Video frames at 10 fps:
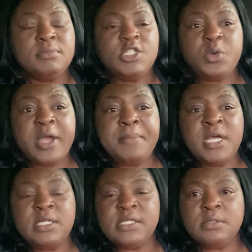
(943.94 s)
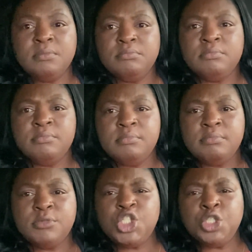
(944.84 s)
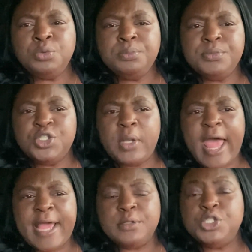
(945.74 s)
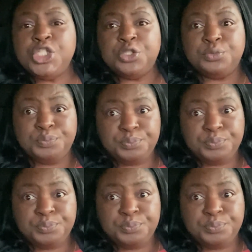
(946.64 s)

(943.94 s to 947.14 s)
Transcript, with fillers: 12 months, June, July, June,